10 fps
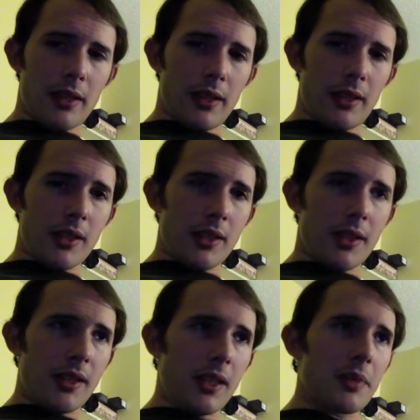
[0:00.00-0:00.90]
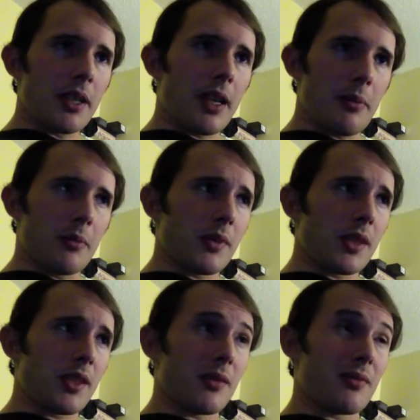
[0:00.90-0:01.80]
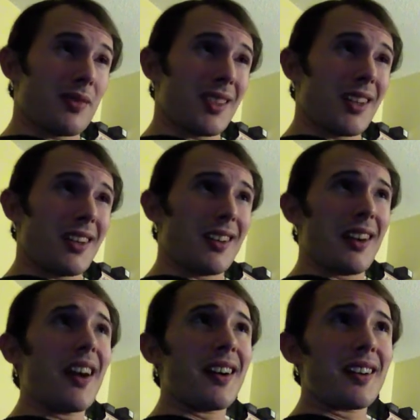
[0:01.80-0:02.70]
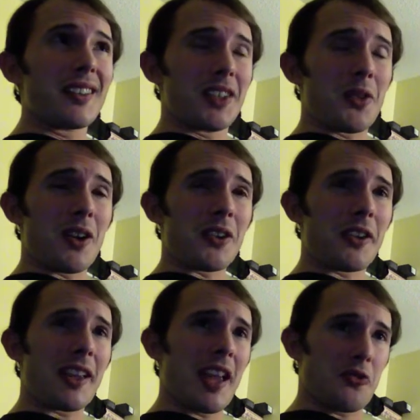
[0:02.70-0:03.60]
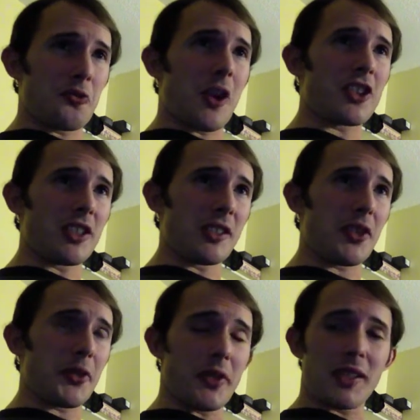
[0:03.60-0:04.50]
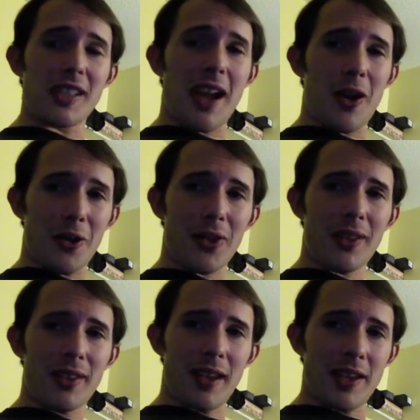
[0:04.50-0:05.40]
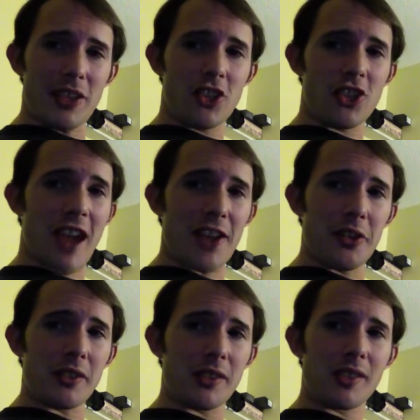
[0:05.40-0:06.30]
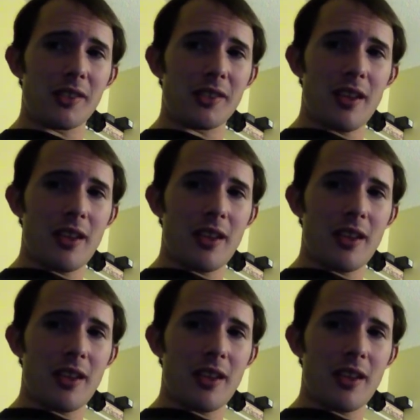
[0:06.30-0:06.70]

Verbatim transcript: It's just that sometimes, you know, a hurricane rushes through the South and shatters